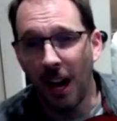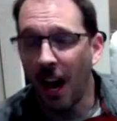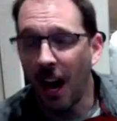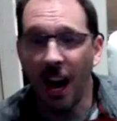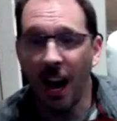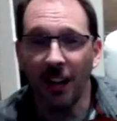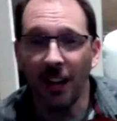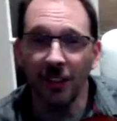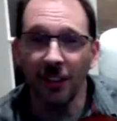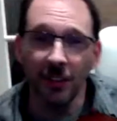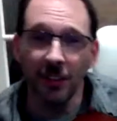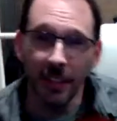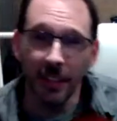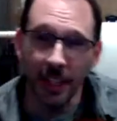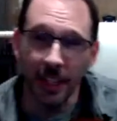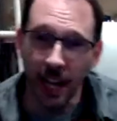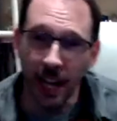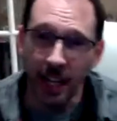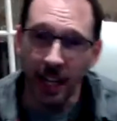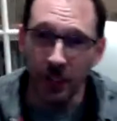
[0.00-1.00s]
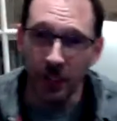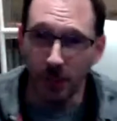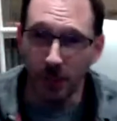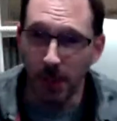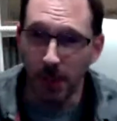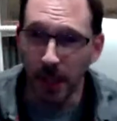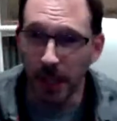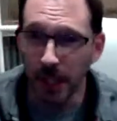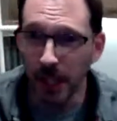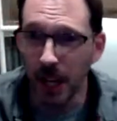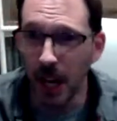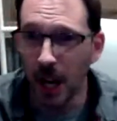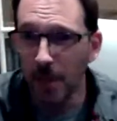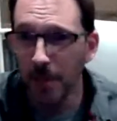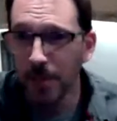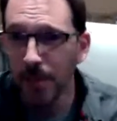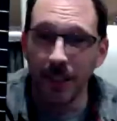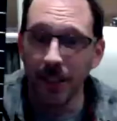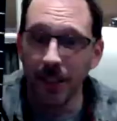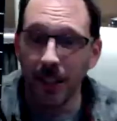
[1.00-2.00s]
honestly, I just pick it
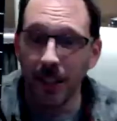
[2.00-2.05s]
up.